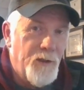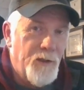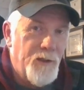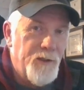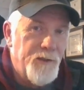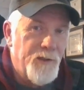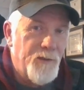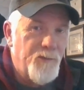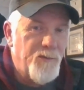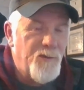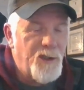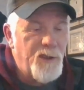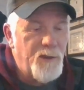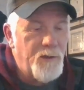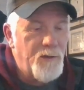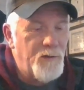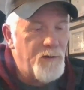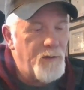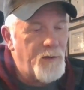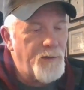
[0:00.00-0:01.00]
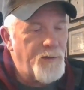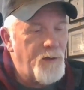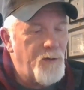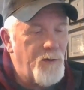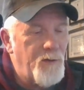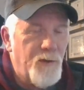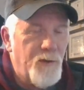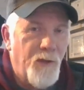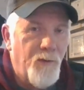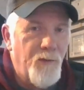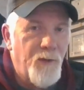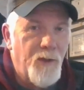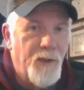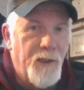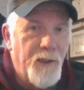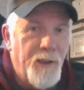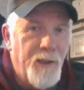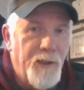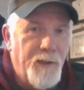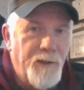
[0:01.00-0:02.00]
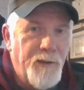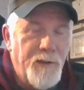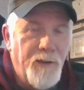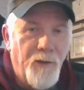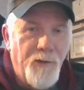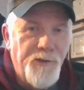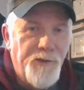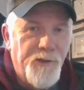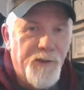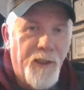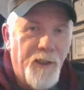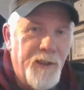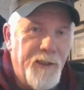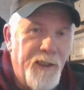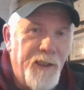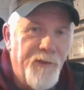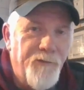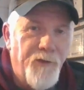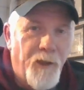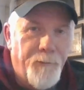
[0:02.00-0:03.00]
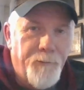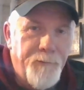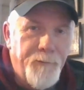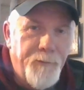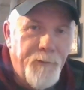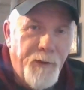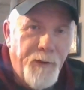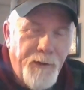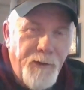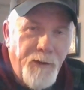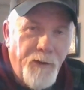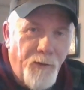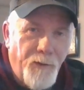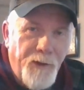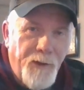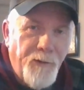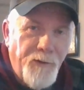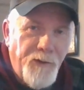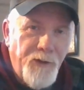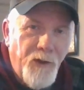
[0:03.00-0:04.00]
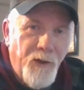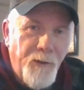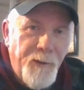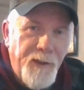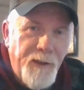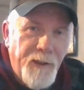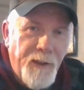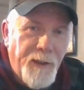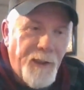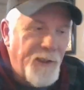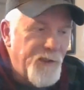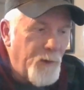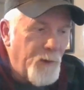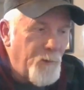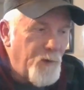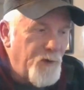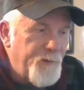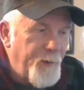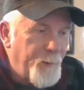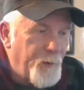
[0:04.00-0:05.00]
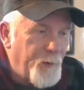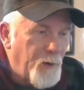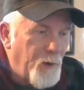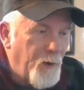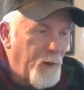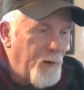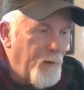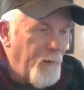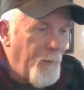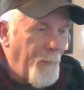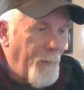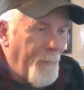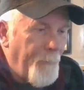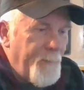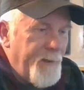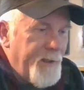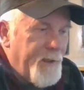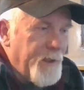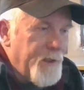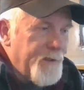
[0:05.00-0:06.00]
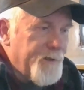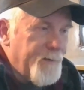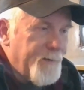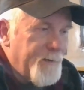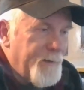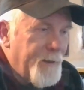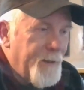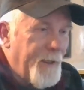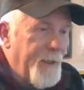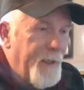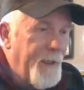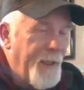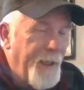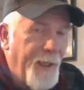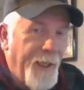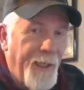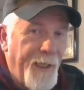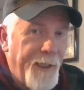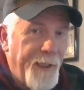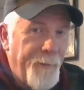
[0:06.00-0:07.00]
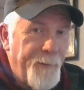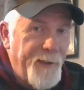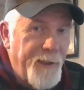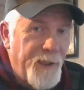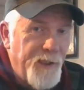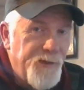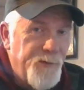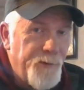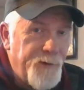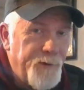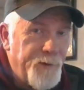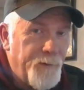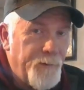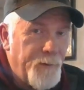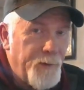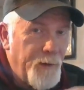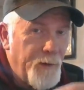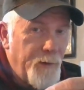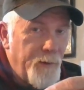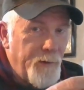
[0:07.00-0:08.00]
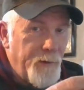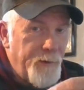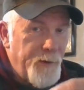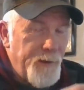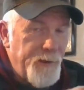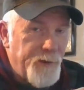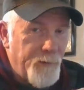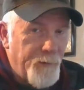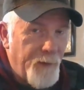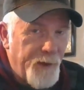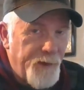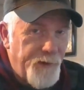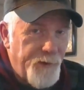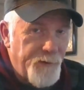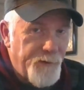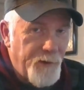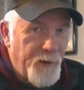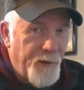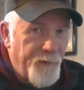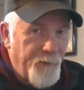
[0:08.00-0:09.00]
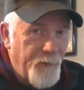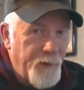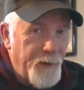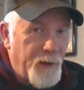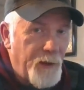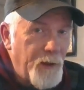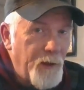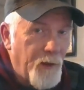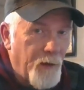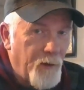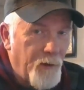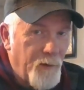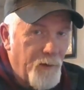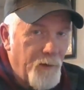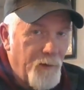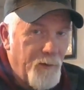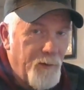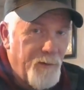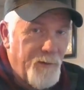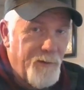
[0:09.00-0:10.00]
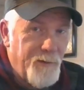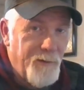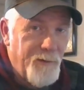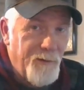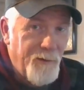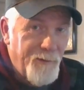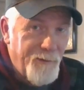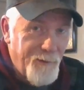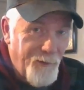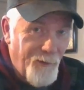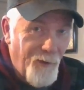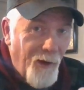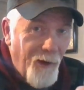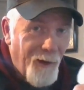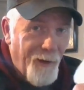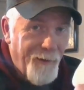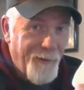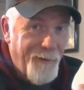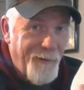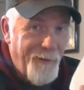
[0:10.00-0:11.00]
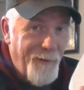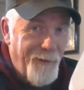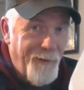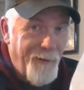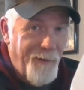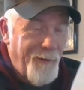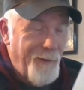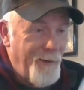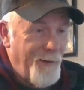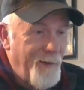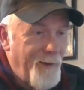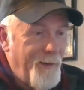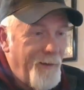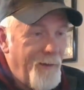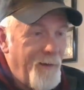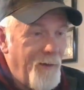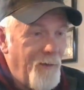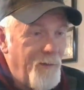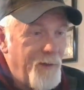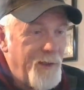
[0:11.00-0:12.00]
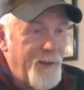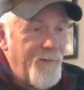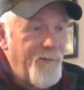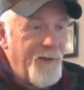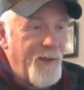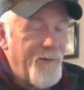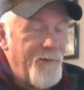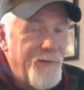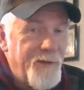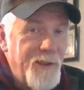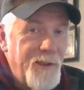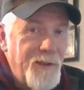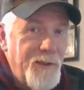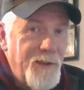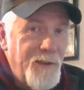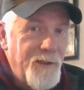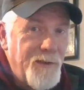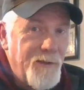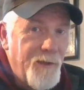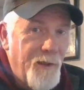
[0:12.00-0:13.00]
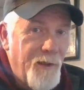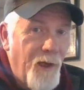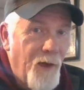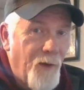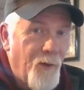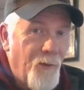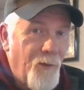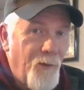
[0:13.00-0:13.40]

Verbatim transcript: He said, well, no, not really. You know, he just kind of gave up. It, you, know, you know what I mean? And that's how most people are, because I got to be honest with you, these directions are not very clear. They're not. They, they don't give you everything you need to know.